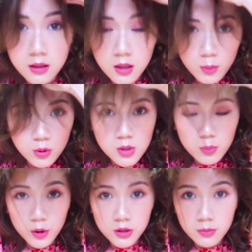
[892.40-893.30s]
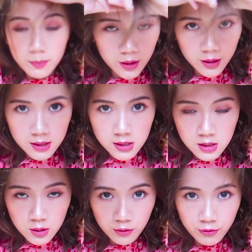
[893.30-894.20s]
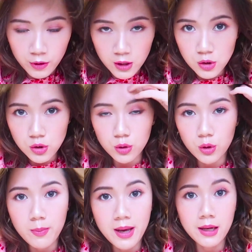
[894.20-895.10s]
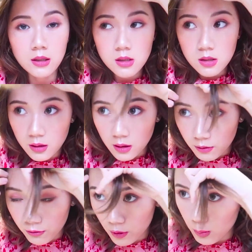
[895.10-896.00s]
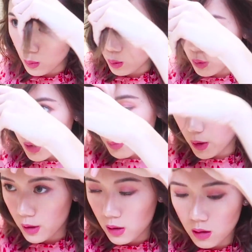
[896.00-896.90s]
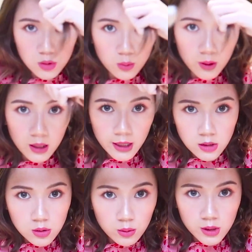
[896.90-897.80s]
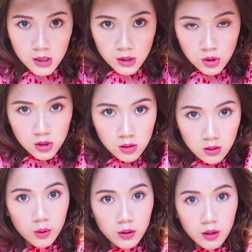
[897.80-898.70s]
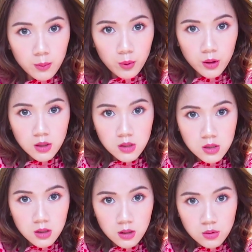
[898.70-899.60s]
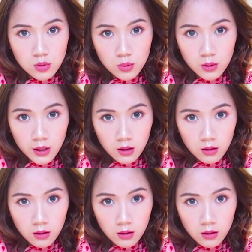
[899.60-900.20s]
then the most important part is your fringe or your bangs, like the frontmost part. So what I like to do is I just pull it upwards and do like